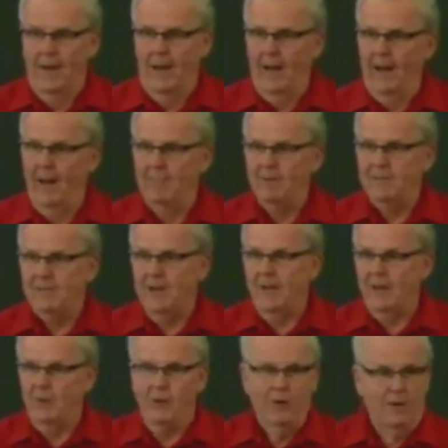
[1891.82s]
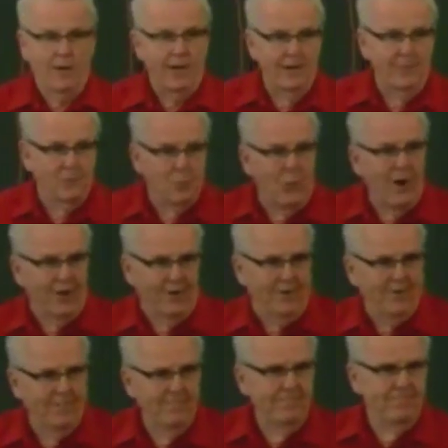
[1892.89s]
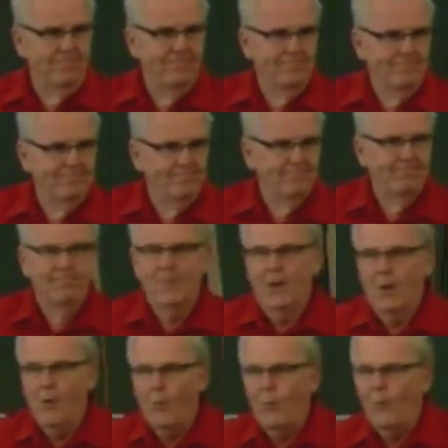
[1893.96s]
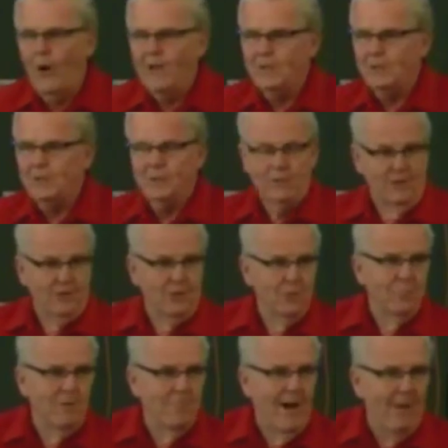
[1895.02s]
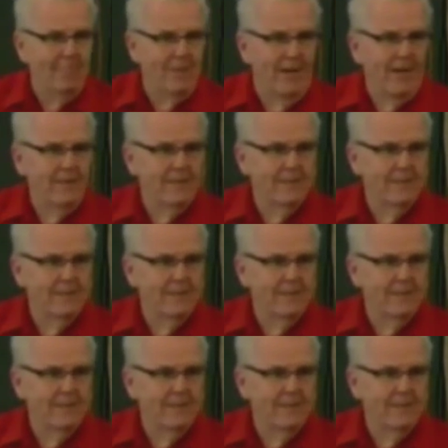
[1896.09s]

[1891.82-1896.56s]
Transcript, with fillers: And let me say, look, here is water. Why shouldn't you be baptized?